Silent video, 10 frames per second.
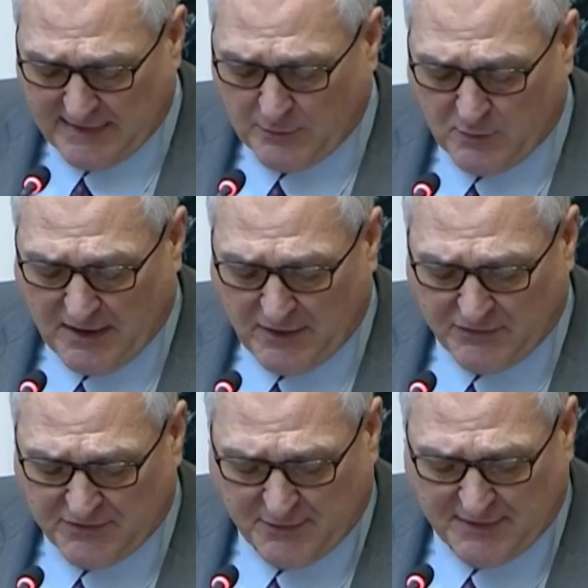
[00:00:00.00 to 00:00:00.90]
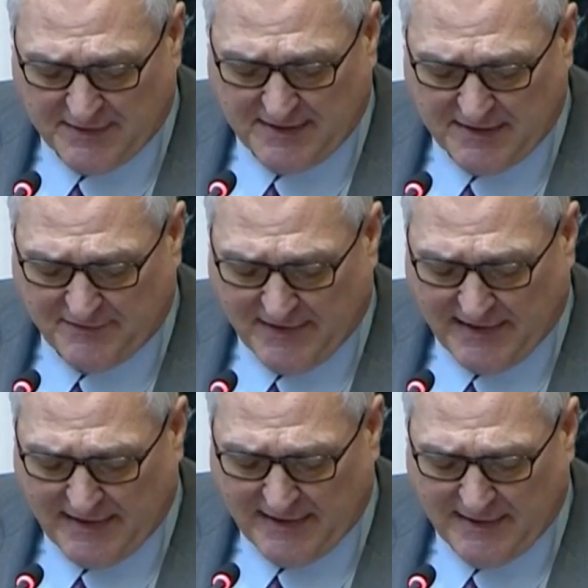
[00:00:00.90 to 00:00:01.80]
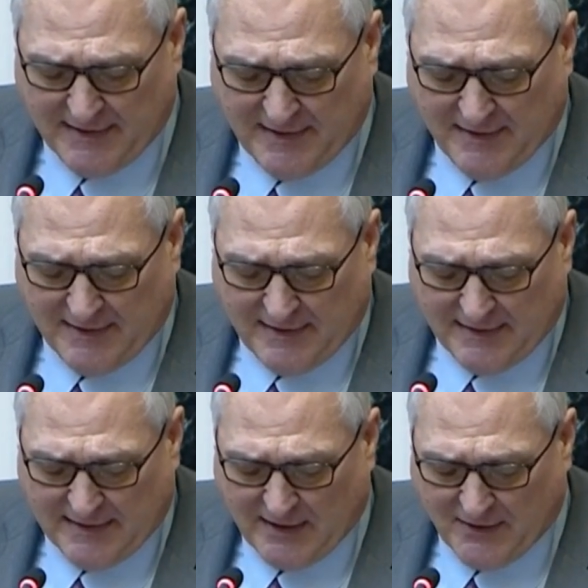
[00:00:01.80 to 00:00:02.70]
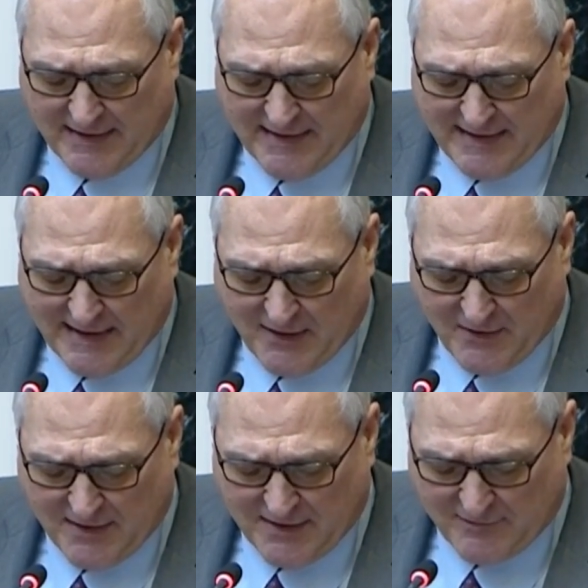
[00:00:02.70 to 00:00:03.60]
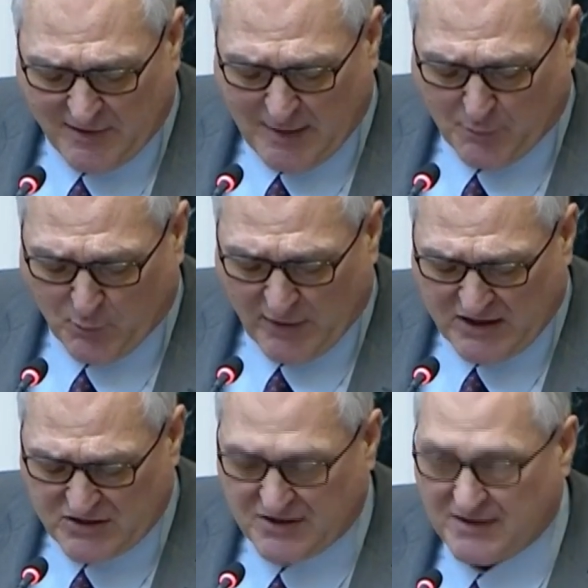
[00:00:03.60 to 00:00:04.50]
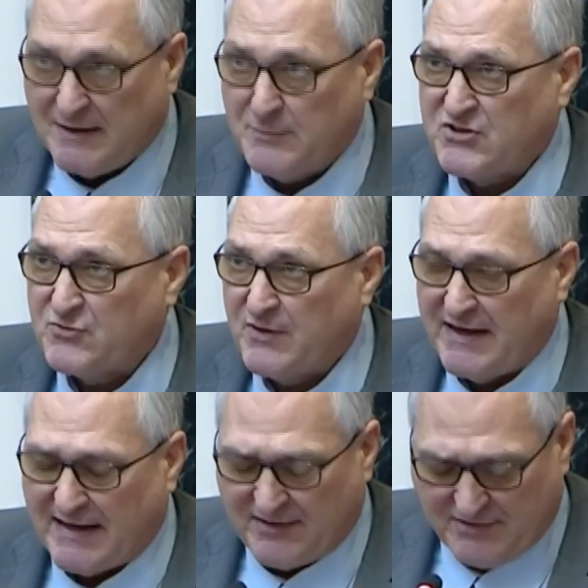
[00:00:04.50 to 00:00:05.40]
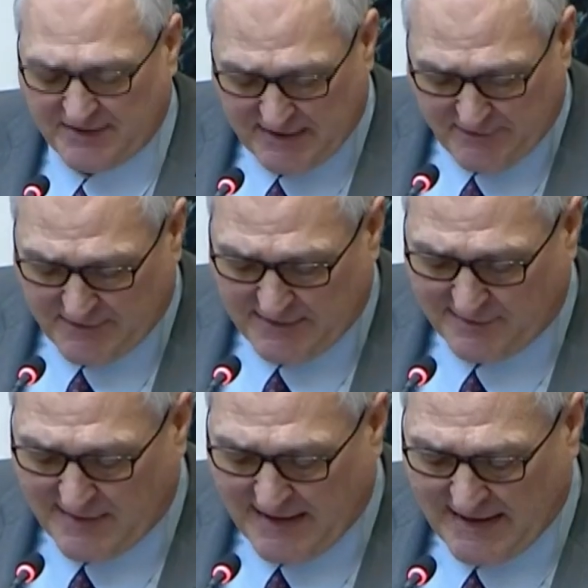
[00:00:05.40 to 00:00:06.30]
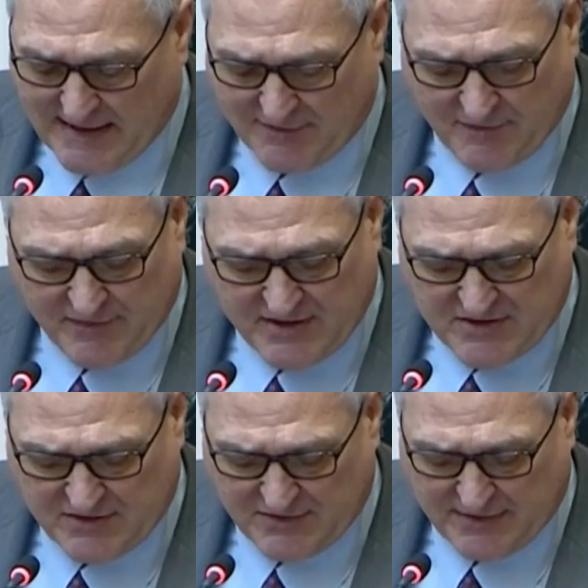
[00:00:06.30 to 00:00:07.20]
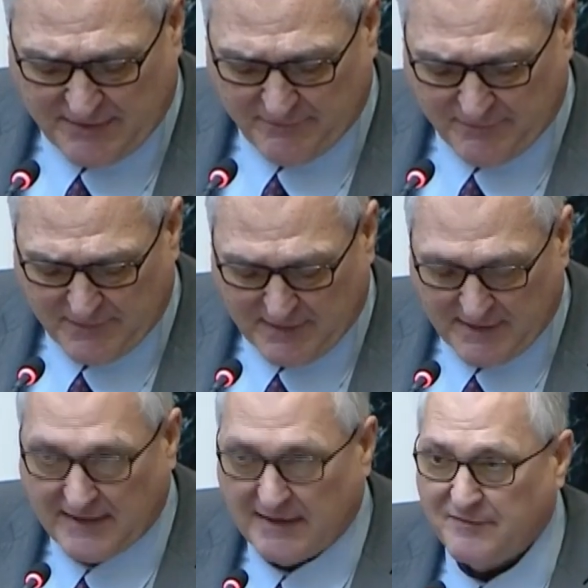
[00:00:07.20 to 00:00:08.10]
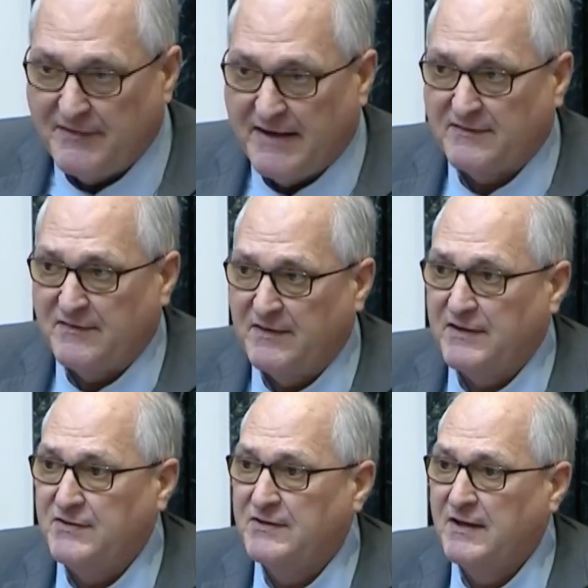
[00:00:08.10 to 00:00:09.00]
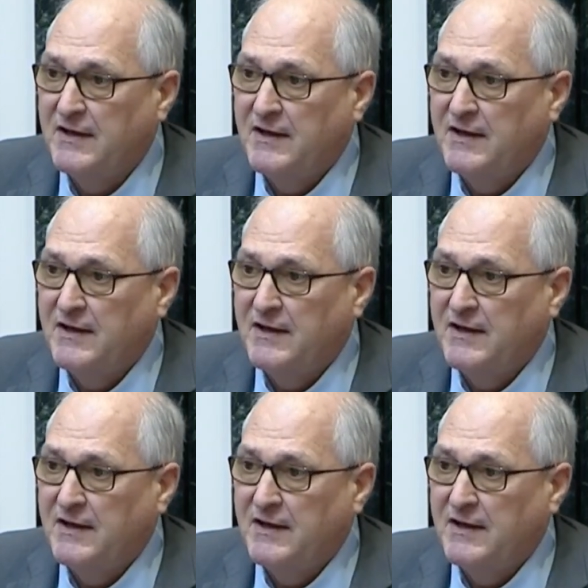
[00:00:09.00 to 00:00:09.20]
It will also identify an er- any area of operation demonstrating a significant lack of efficiency and effectiveness.